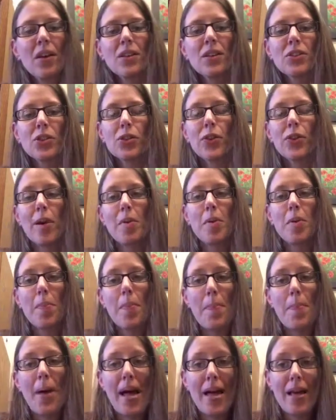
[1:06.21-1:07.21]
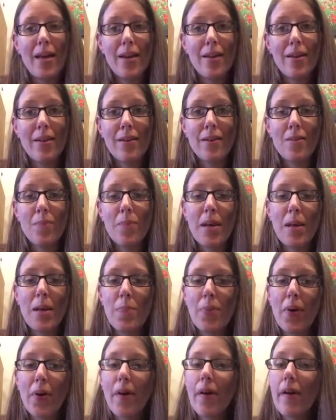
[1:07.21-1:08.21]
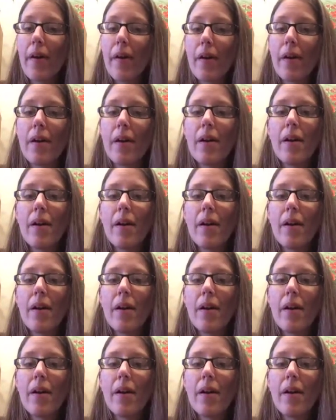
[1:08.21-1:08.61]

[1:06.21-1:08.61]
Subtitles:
So grab a pen and a paper,